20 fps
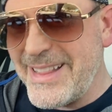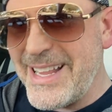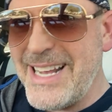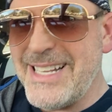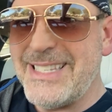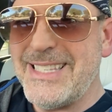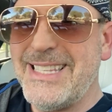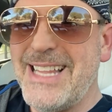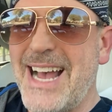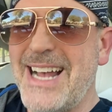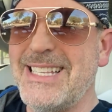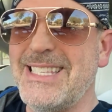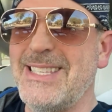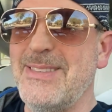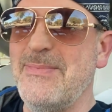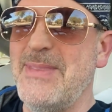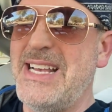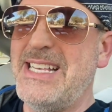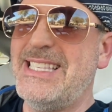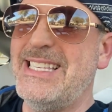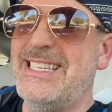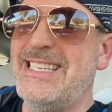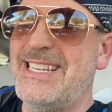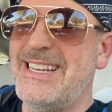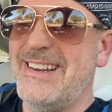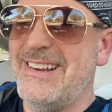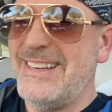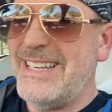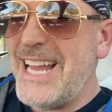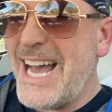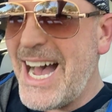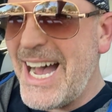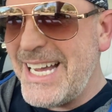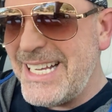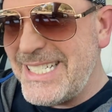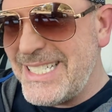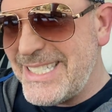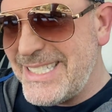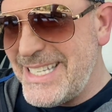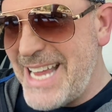That's the message here.
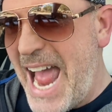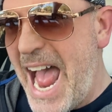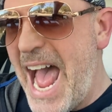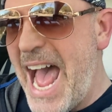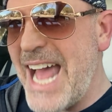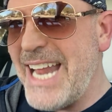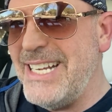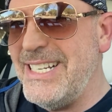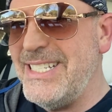Not sad,